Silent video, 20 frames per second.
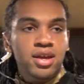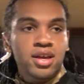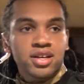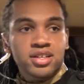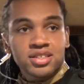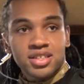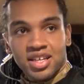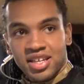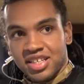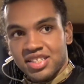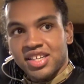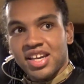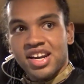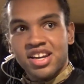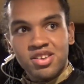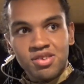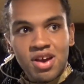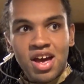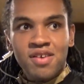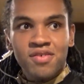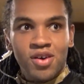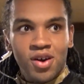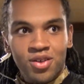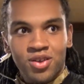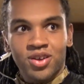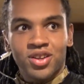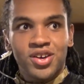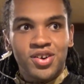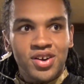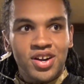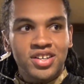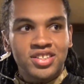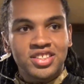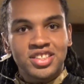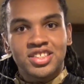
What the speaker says: Because like I said, I do have other loadouts.